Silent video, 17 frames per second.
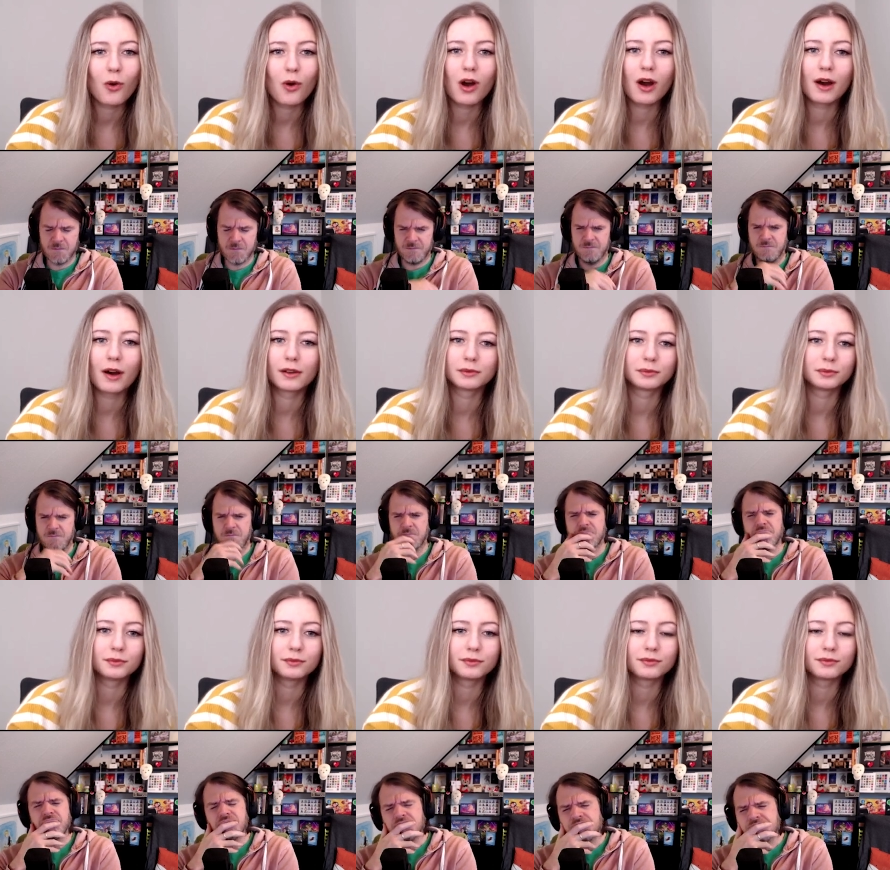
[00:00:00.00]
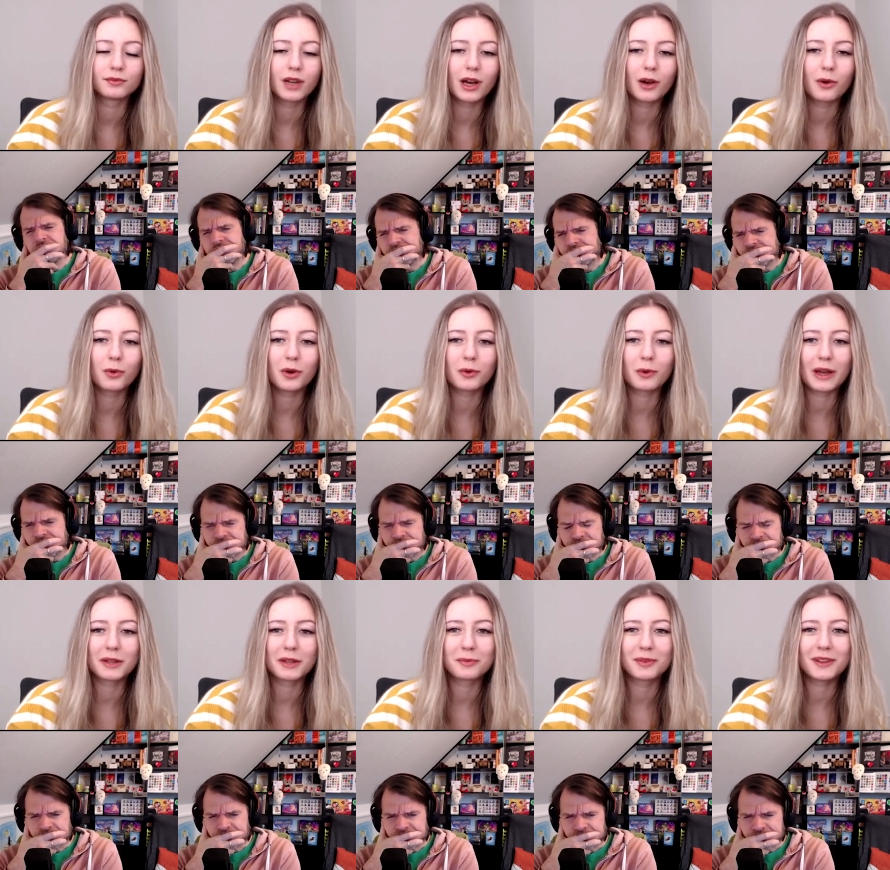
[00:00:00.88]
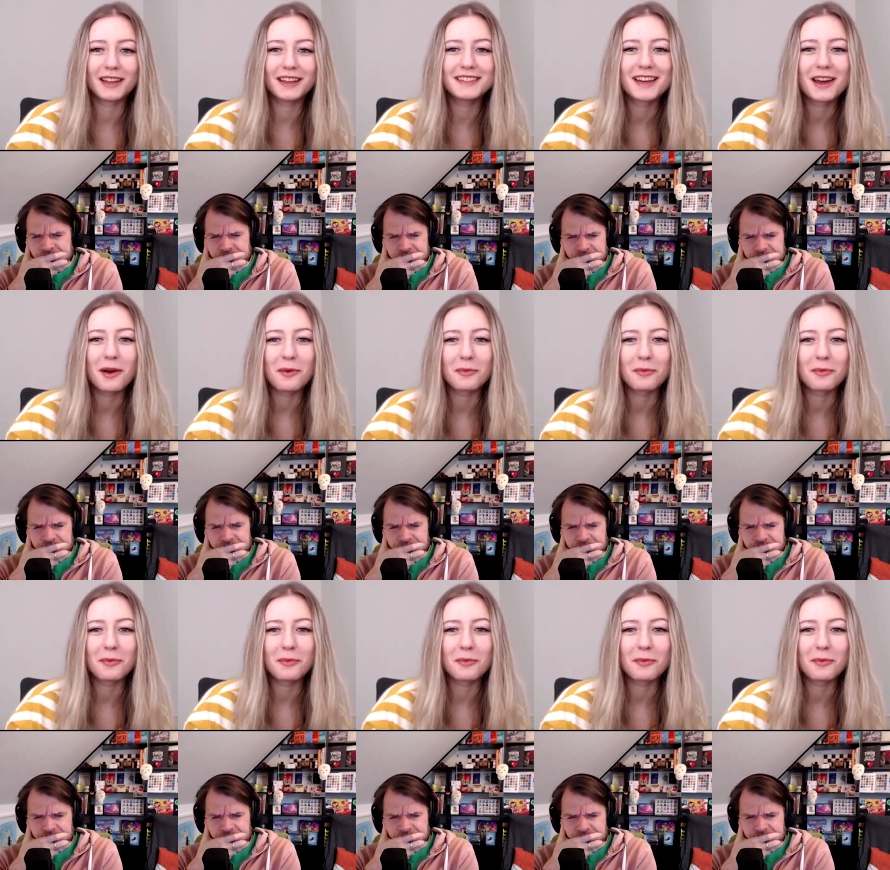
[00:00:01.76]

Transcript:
Speaker 1: what white played.